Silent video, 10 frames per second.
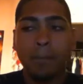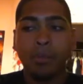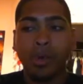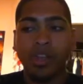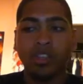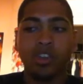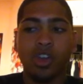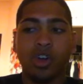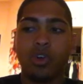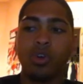But,
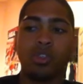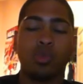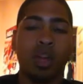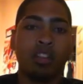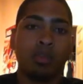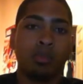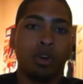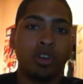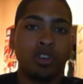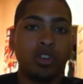throughout the
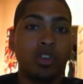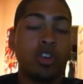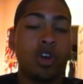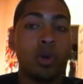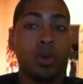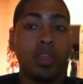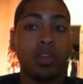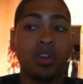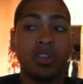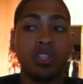book, you don't know
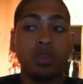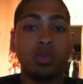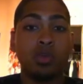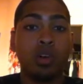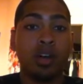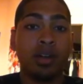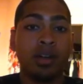whether to,